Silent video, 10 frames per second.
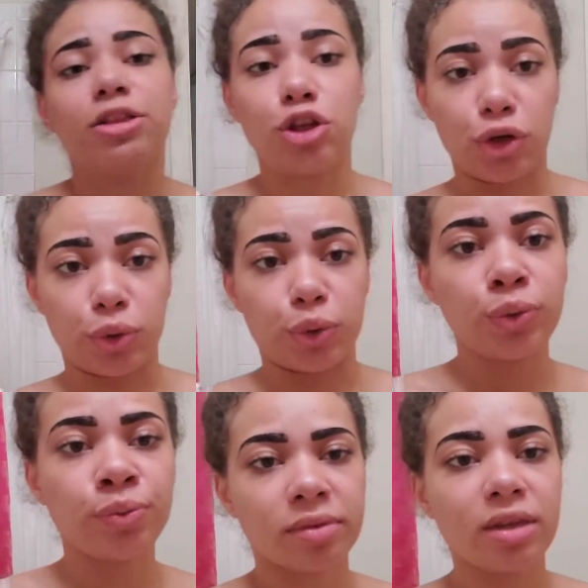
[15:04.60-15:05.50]

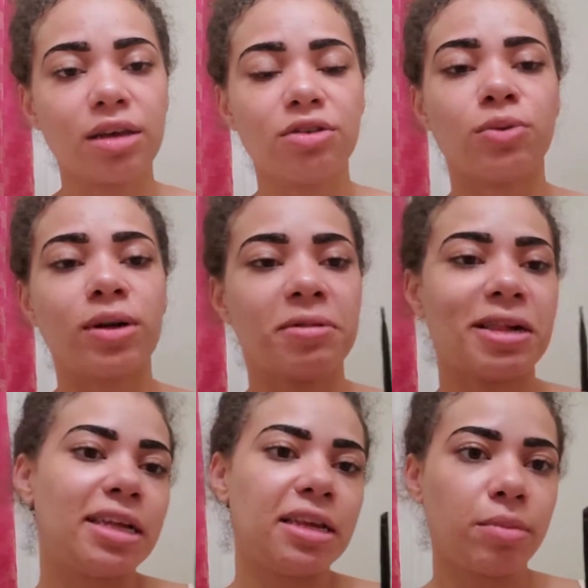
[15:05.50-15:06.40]
do is when
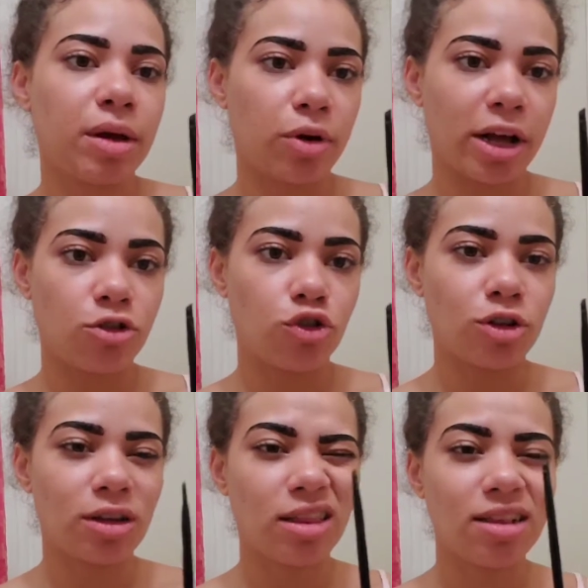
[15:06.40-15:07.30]
I'm cleaning my
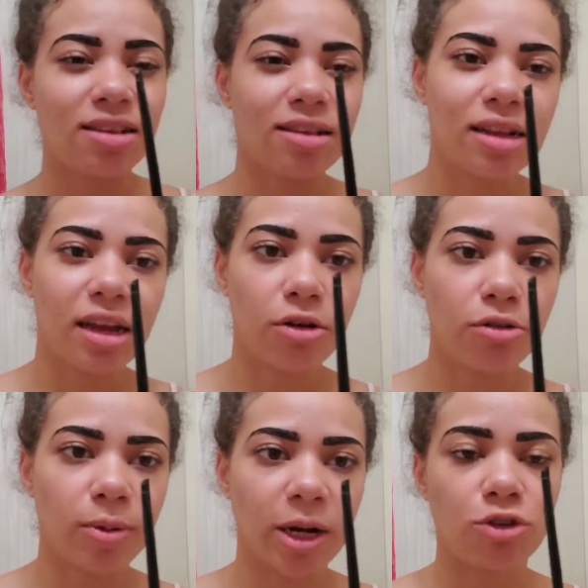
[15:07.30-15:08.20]
brush, and this is an
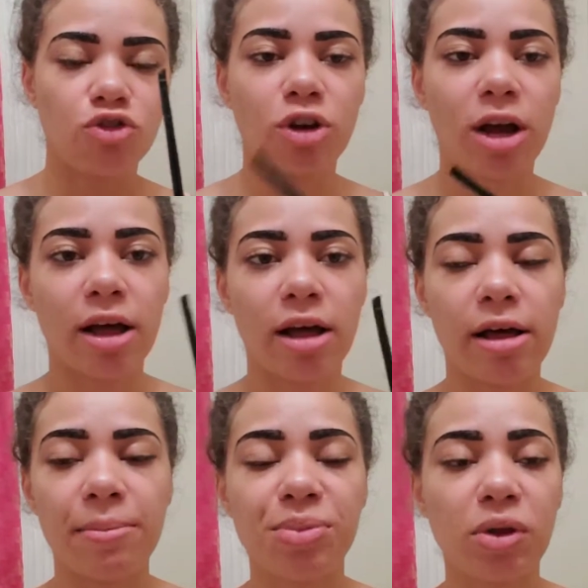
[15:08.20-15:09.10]
angled brush,
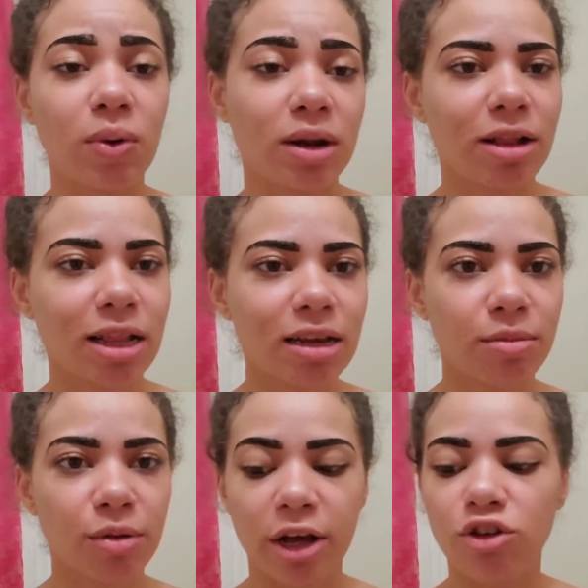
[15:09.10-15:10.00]
when I'm
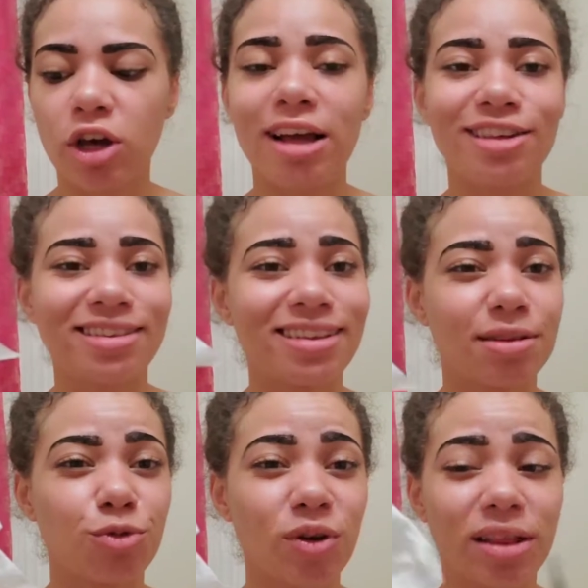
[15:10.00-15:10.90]
cleaning my brush, I just
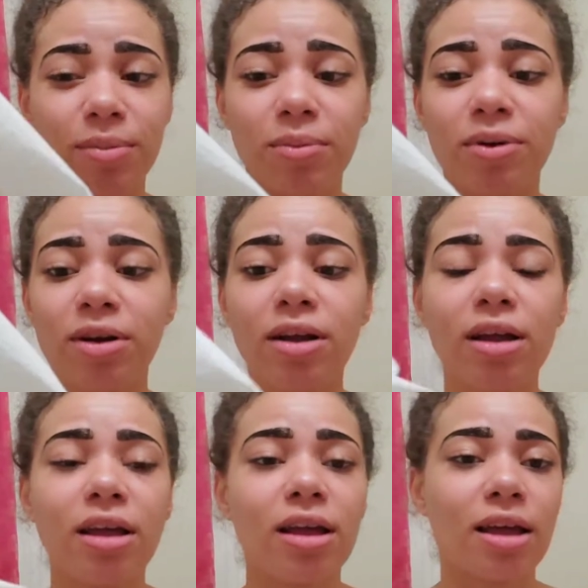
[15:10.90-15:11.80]
get some toilet paper
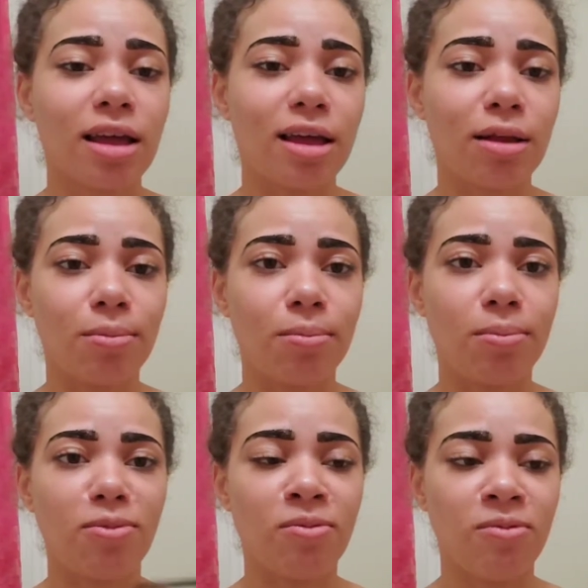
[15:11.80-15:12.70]

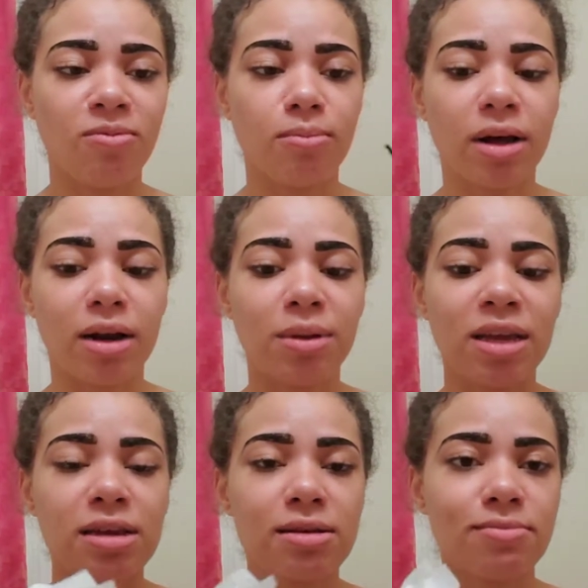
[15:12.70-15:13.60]
and bada
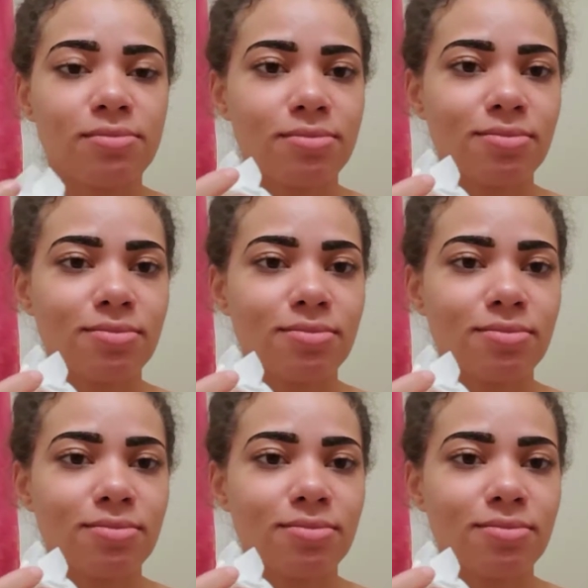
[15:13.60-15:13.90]
bing,